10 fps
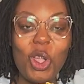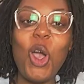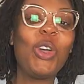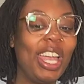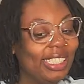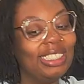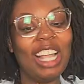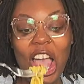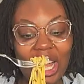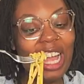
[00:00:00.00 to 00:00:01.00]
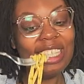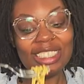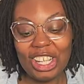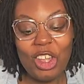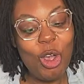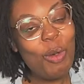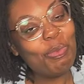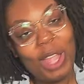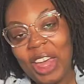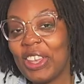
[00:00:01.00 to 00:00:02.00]
Okay.
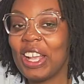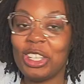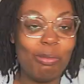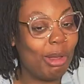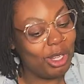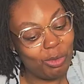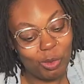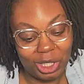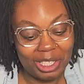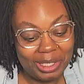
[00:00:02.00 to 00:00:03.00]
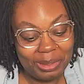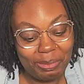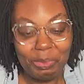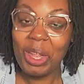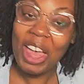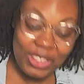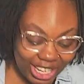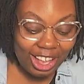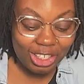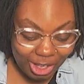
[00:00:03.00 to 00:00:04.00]
I think I did my big one with this. I
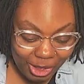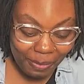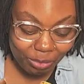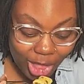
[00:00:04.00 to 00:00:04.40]
think I did.